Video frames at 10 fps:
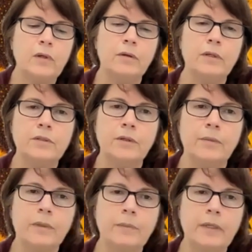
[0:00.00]
All right, sorry,
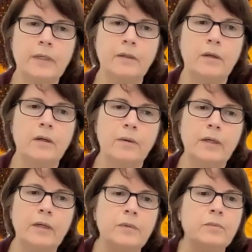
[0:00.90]
I'm gonna make a lot now. I
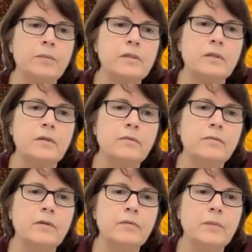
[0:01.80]
can get myself.
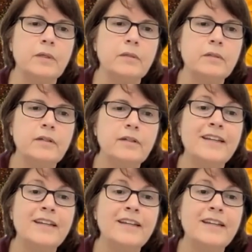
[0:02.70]
Never mind.